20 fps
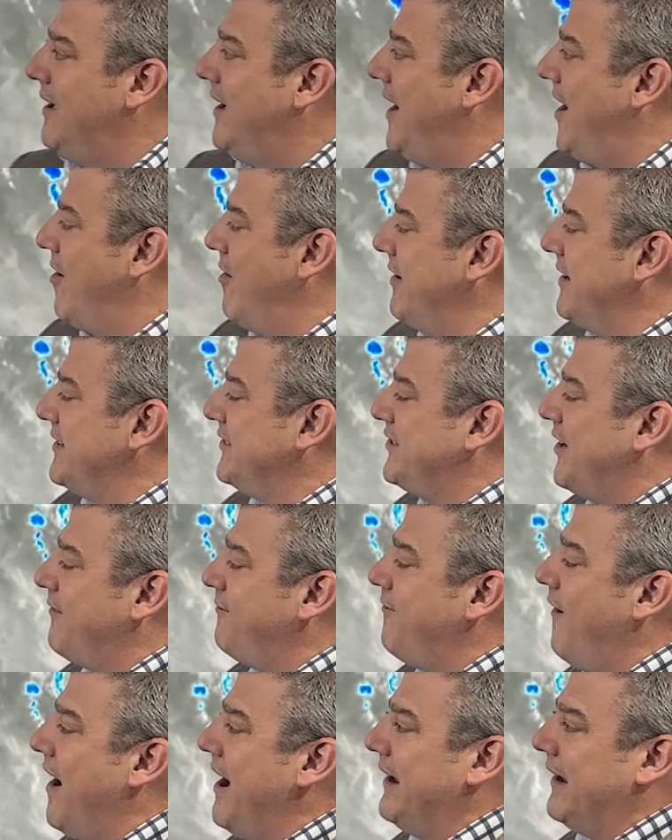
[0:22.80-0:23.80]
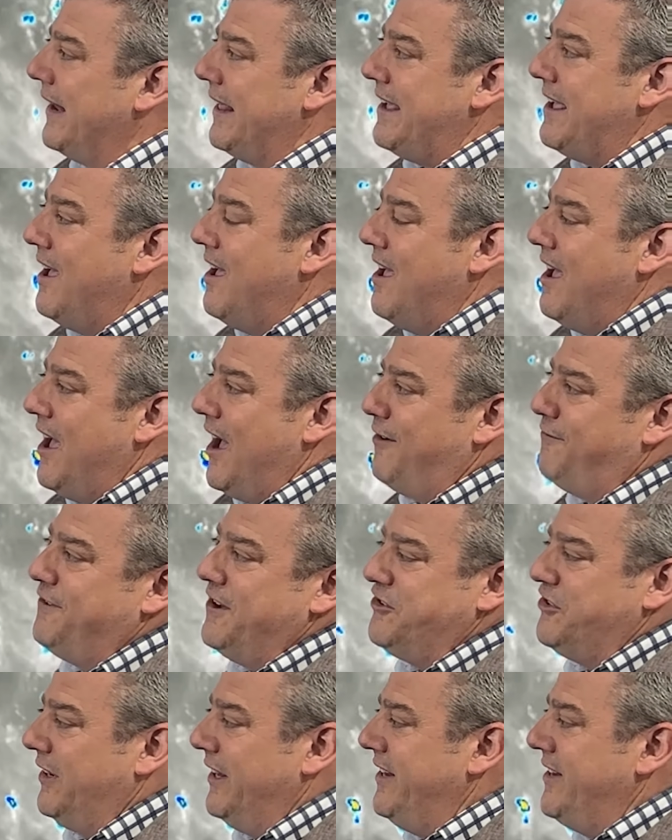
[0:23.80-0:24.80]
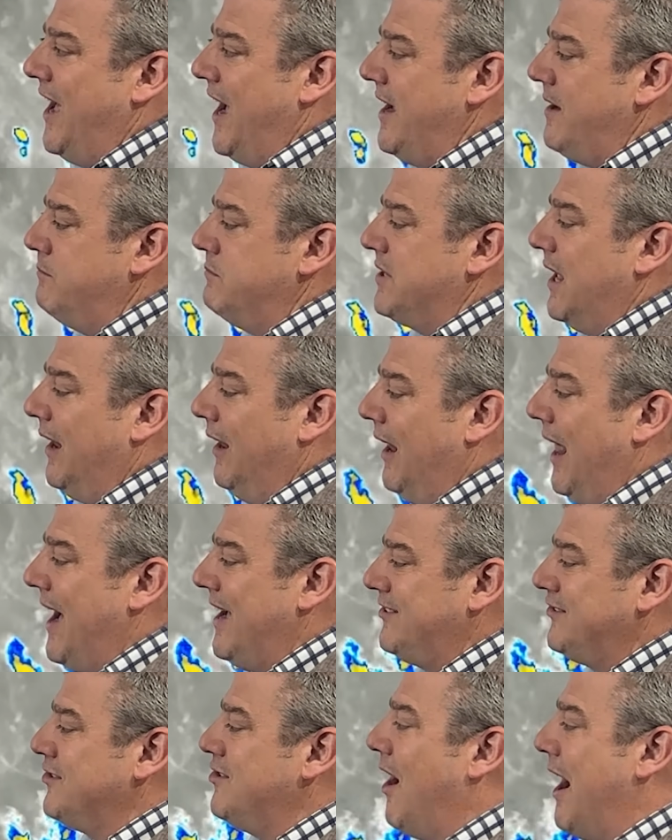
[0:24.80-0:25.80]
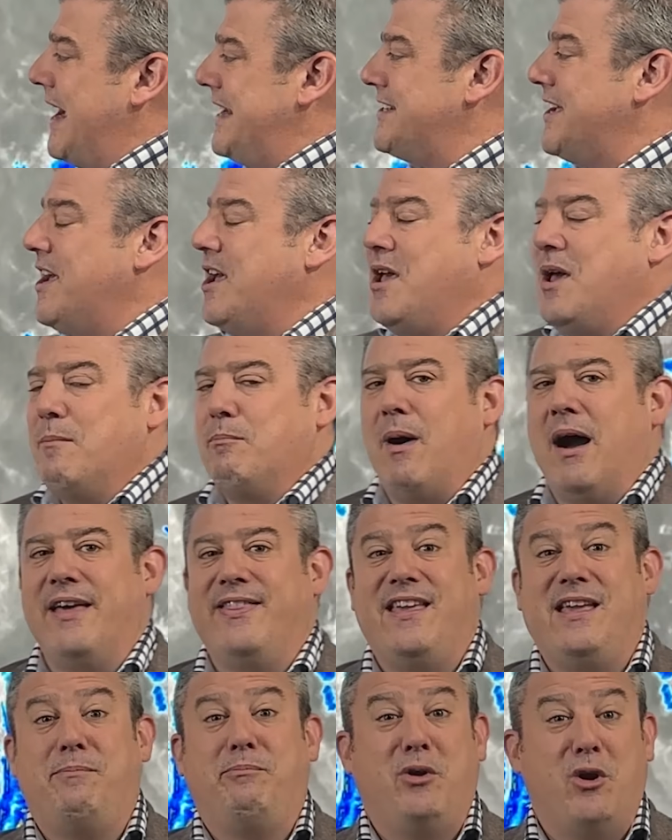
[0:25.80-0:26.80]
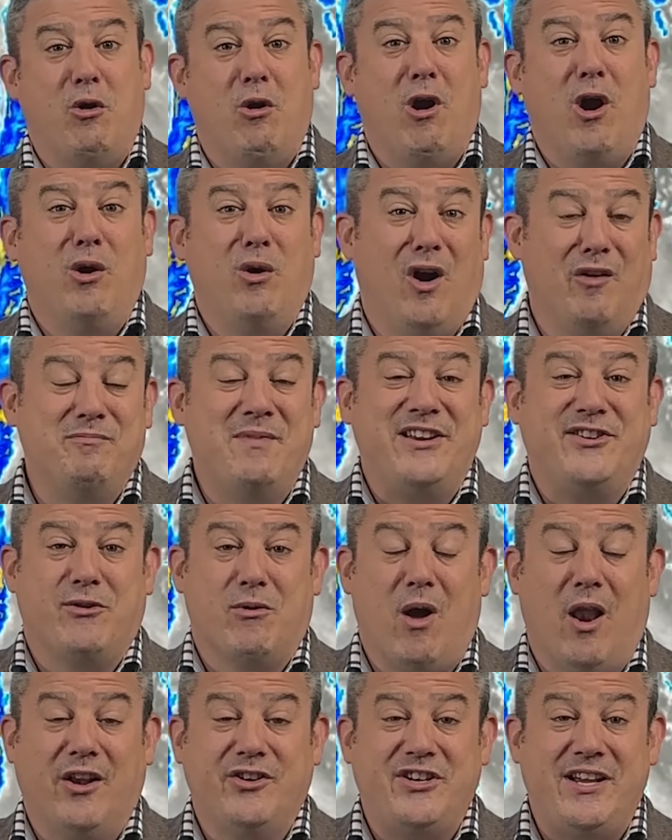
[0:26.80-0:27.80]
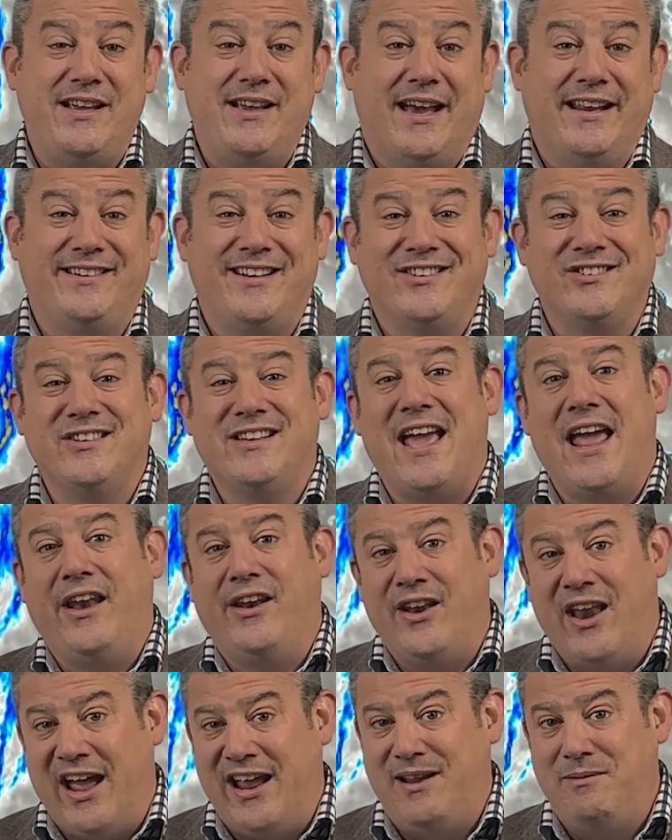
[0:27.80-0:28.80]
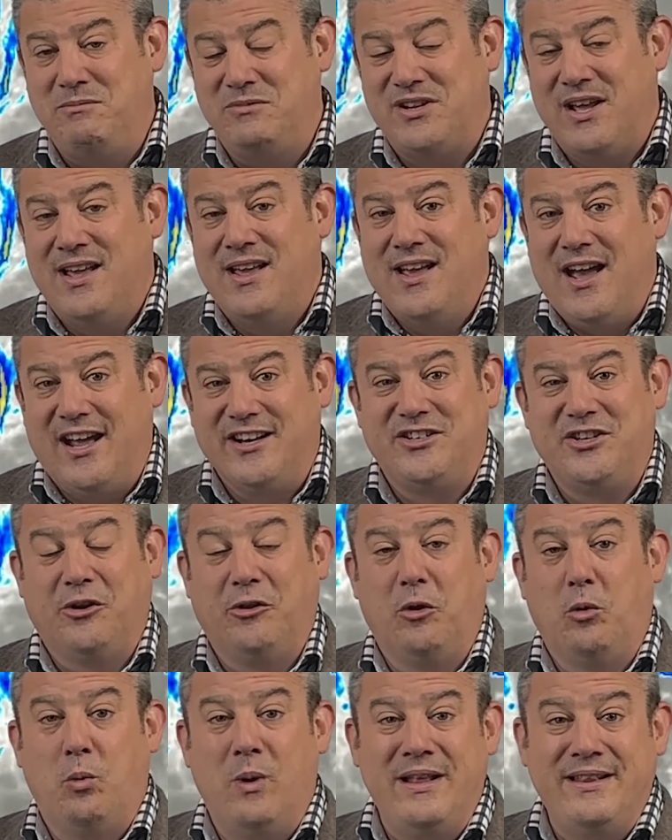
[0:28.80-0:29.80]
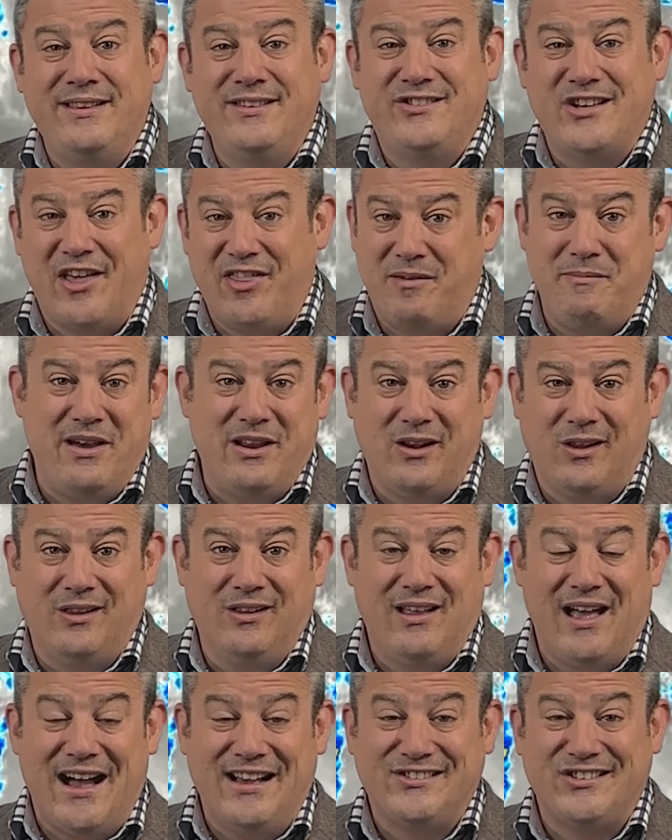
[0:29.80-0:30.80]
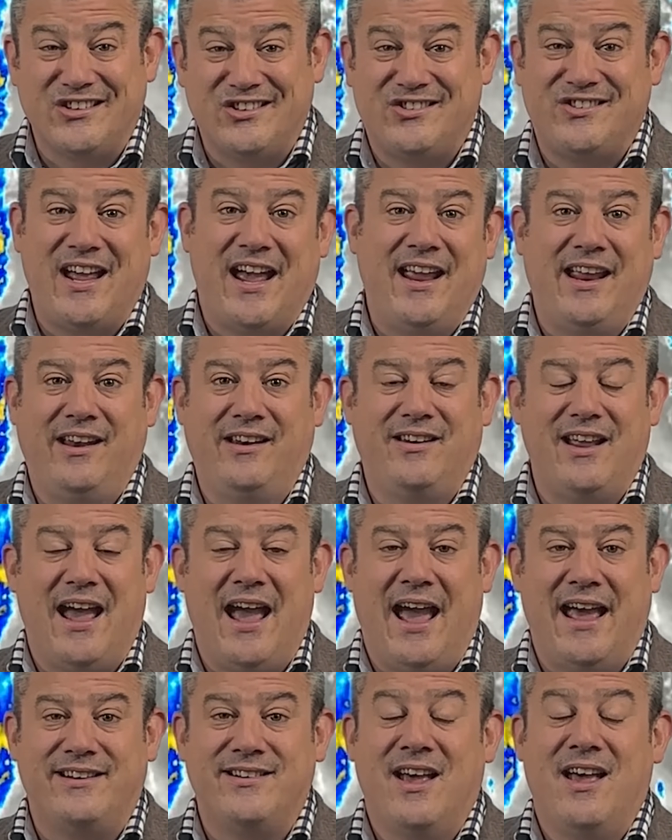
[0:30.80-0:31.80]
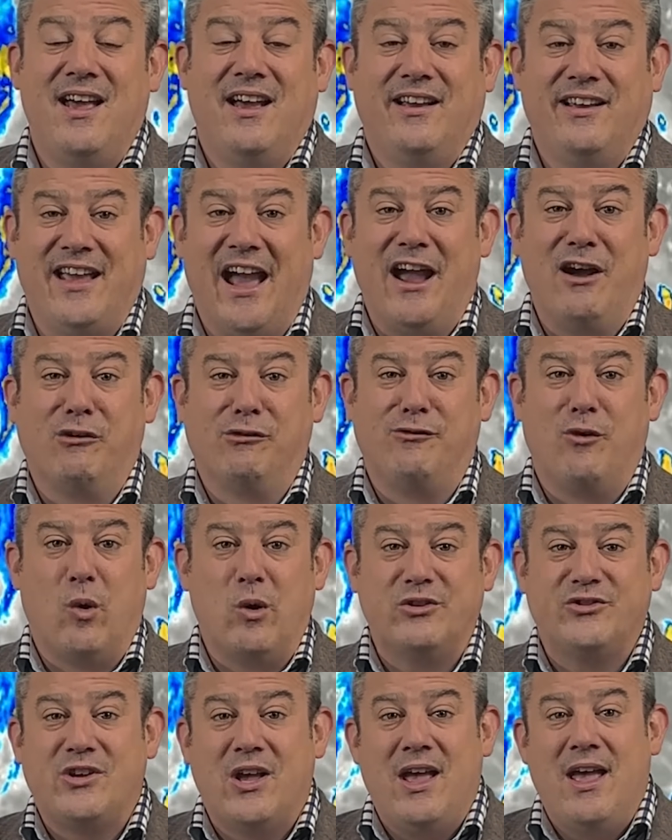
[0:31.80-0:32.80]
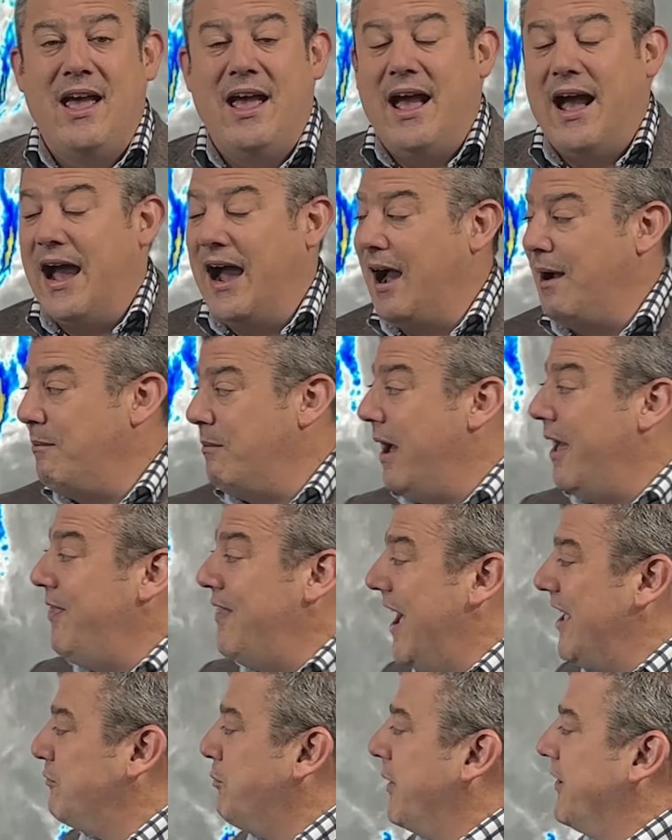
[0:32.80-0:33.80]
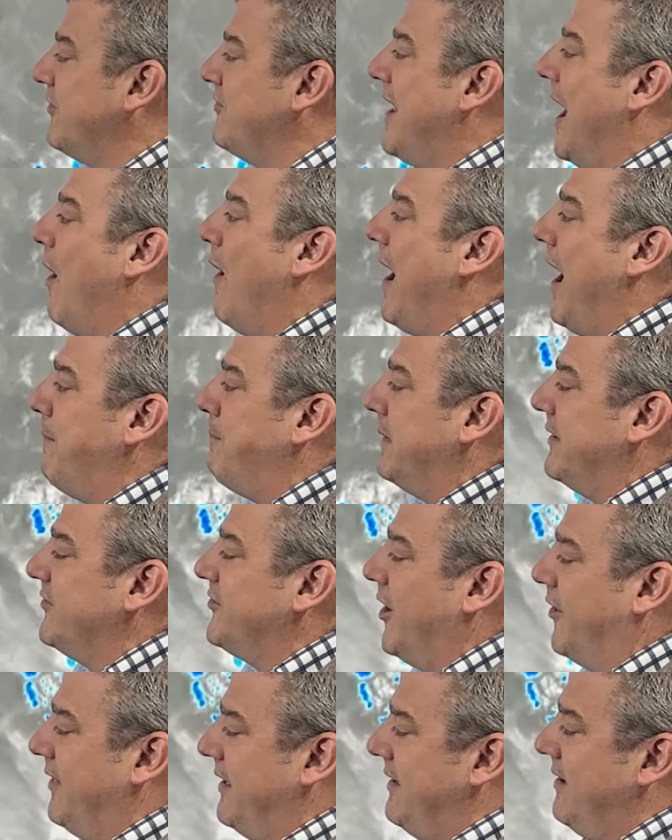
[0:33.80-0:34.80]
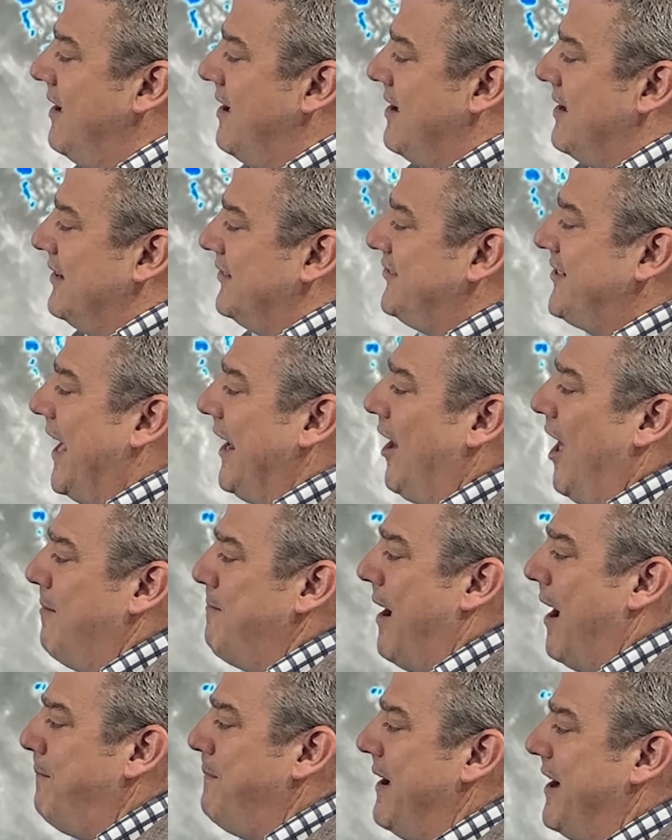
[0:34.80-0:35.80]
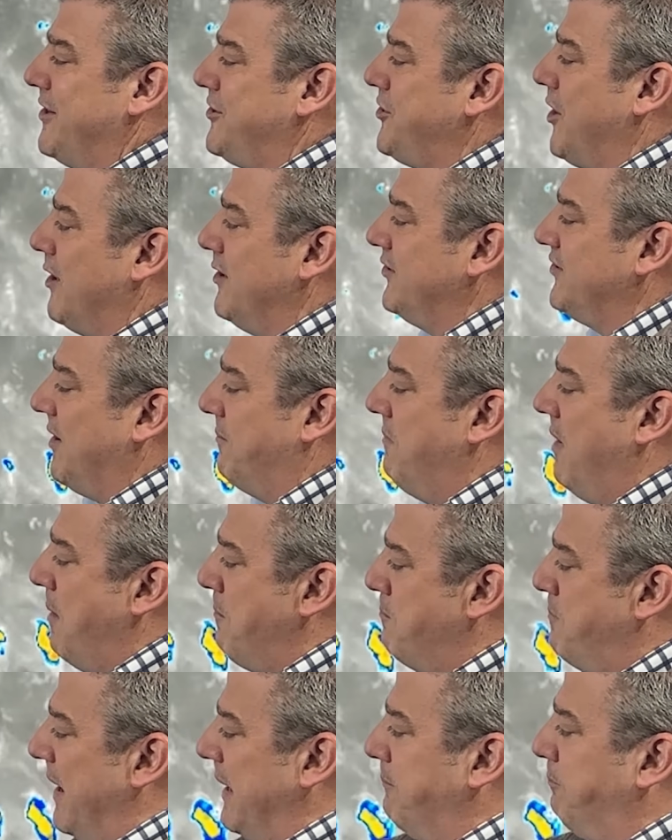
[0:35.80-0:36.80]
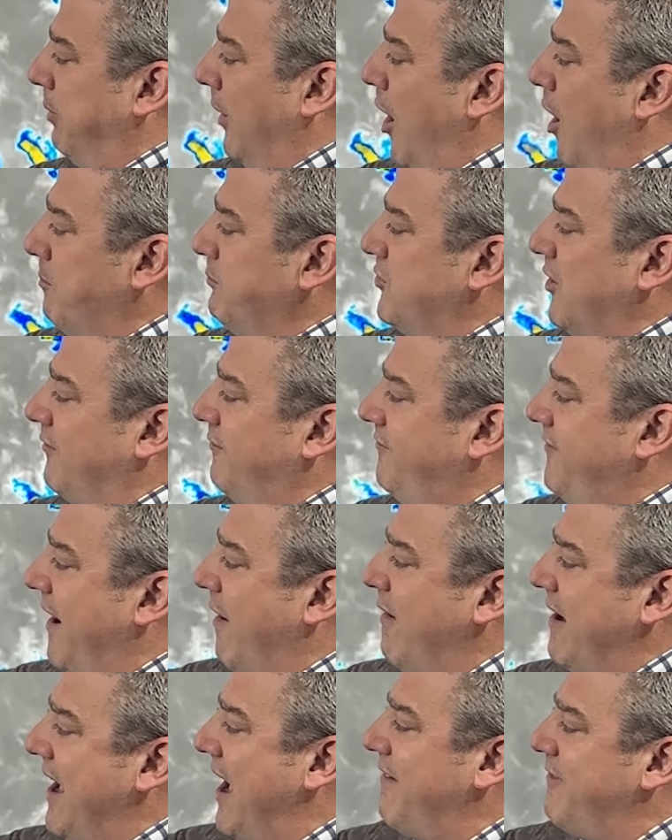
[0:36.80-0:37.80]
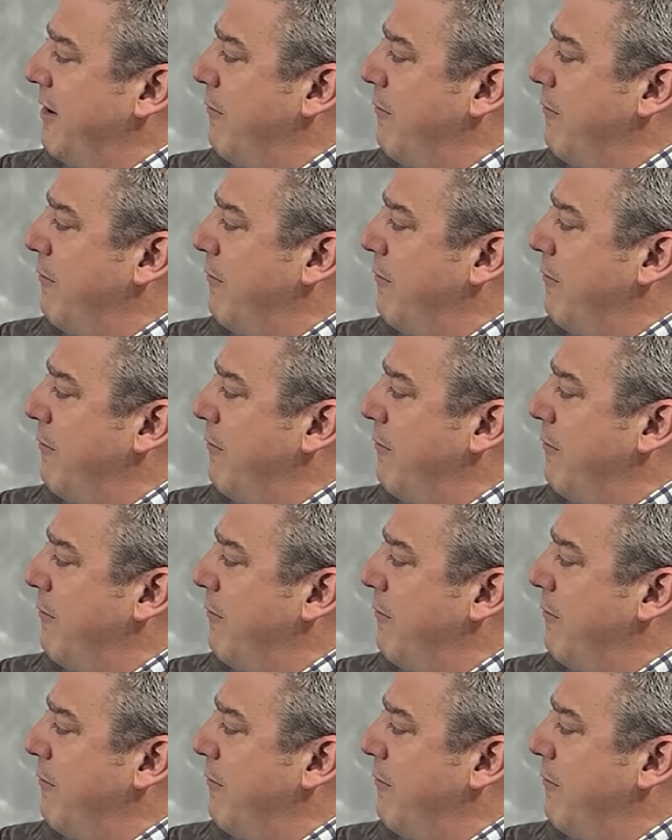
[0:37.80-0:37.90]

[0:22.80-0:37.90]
Here it is, finally, officially named last night by the Bureau of Meteorology. It doesn't get named until the winds at the middle are sustained at gale force. Um, and that's what has now happened. So the satellite map here shows some big blobs of very heavy